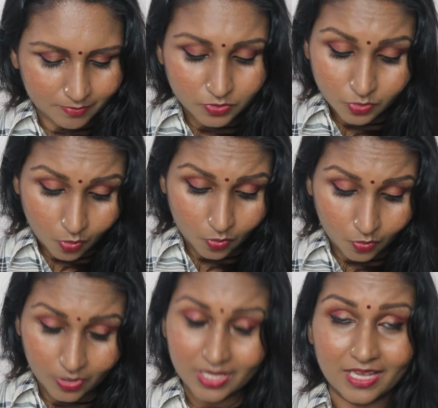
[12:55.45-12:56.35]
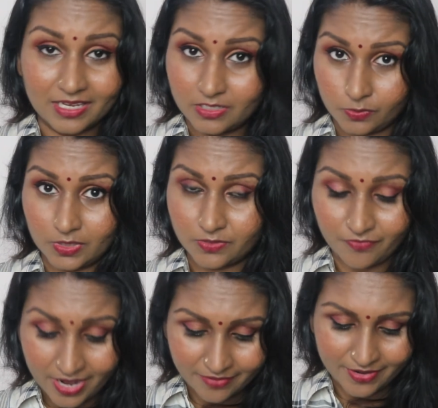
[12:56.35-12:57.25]
so it was
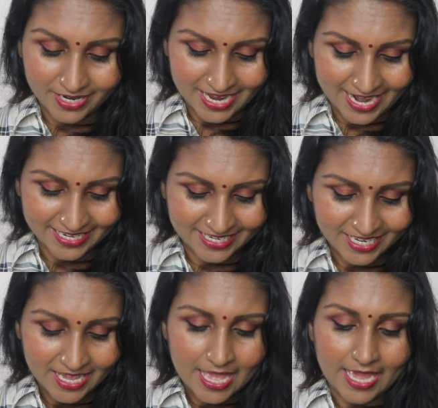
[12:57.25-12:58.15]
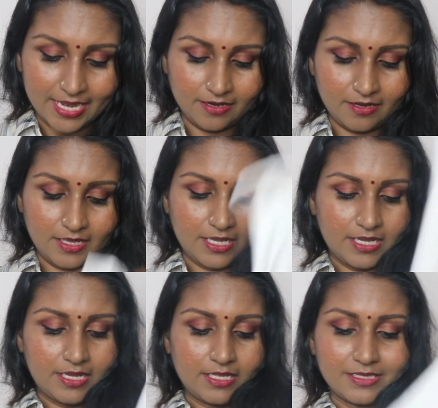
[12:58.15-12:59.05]
very very handy and
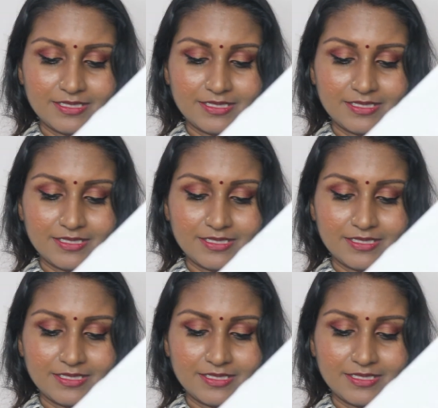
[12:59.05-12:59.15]
uh,